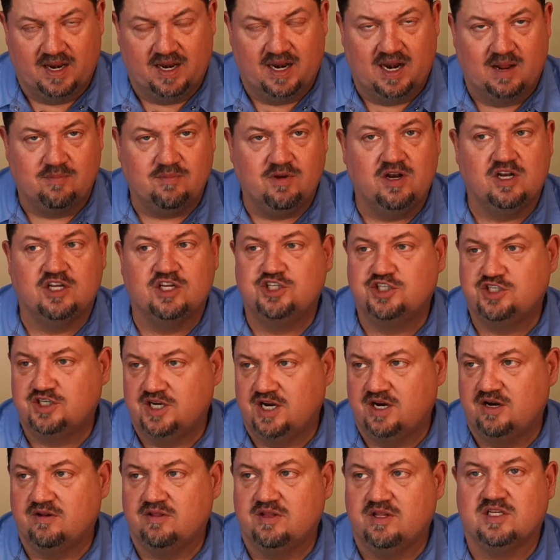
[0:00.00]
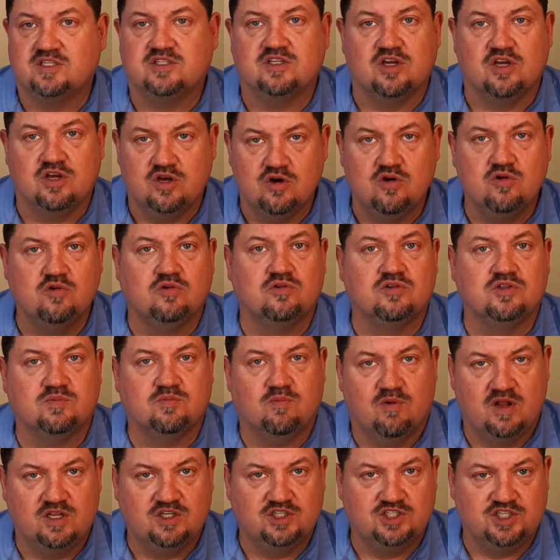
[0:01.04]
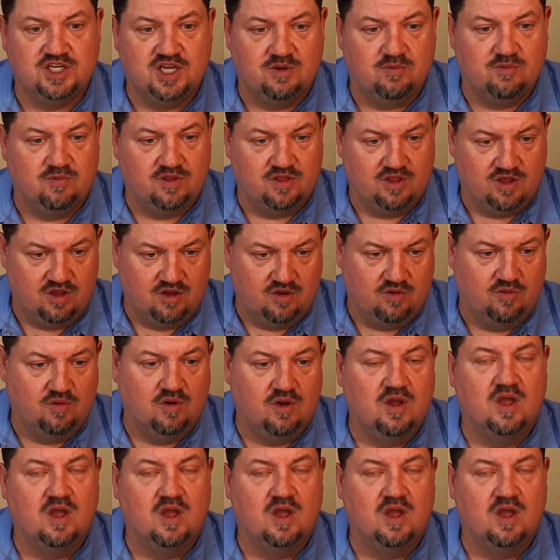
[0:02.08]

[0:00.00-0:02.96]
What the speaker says: And I'm going to share this Google spreadsheet with you